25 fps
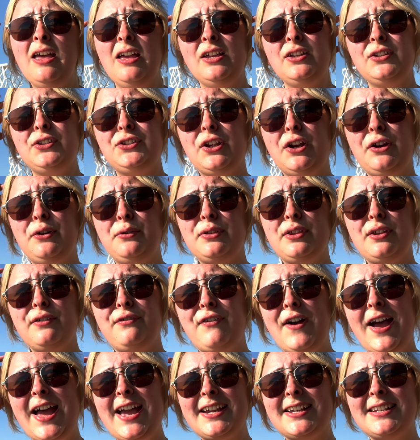So the
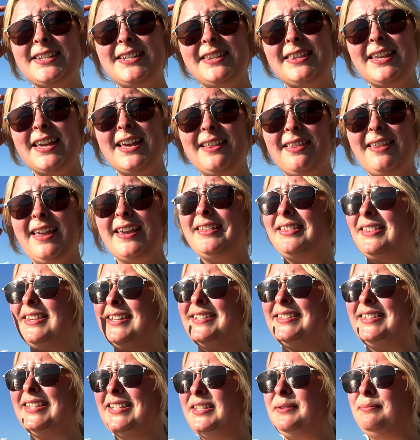fact that like
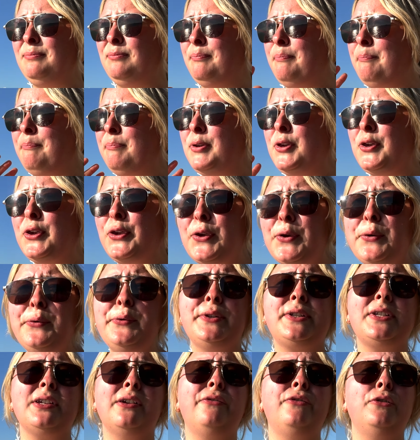there's this
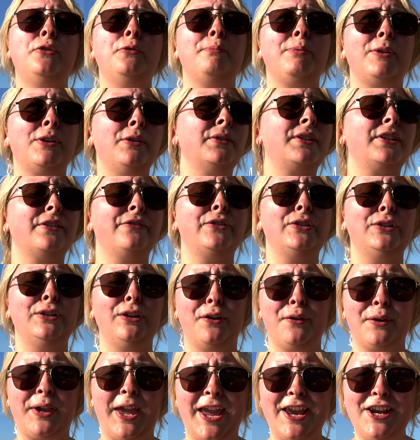beautiful, beautiful
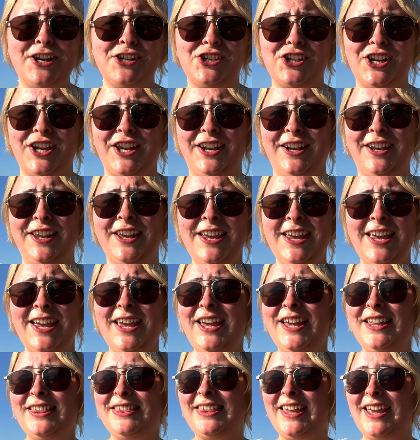location
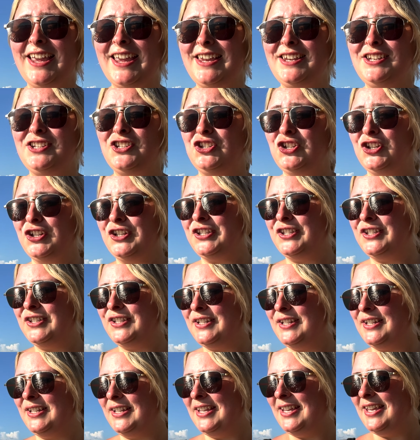that is just
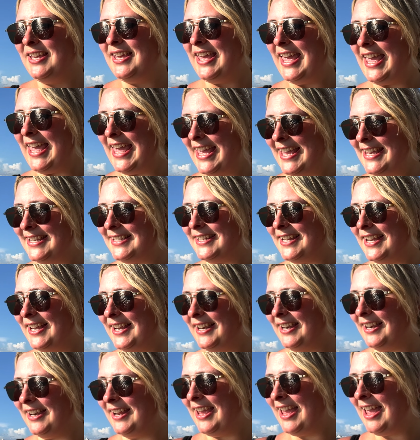
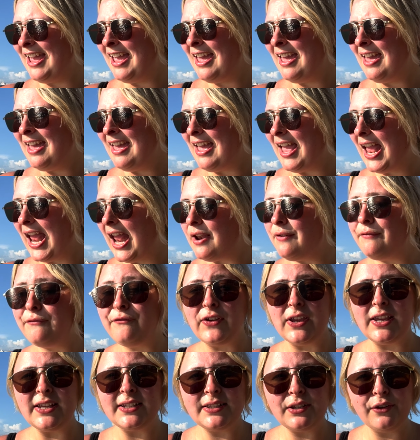hidden and
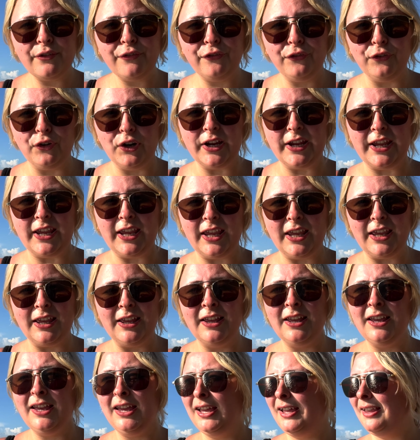visa free.
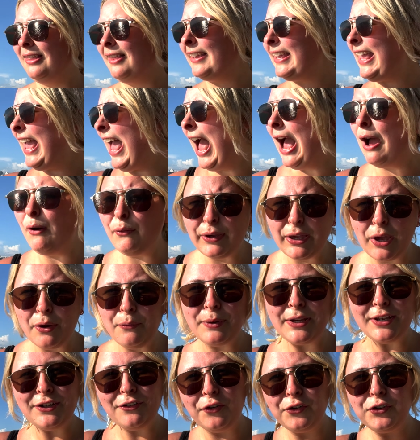Like how can
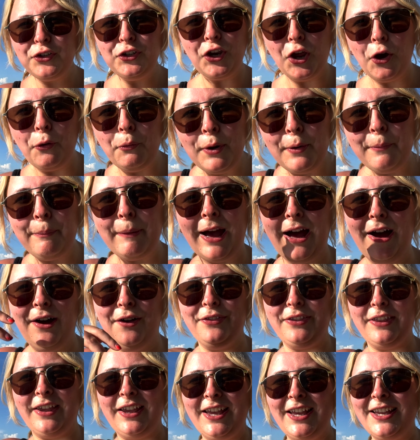we not know
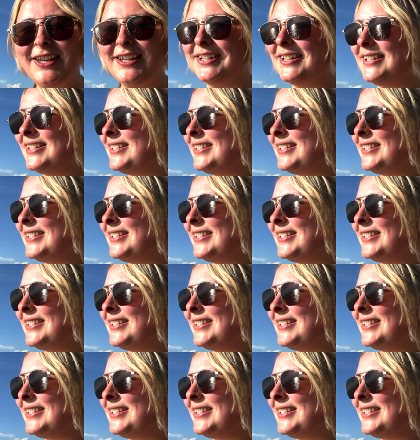about this?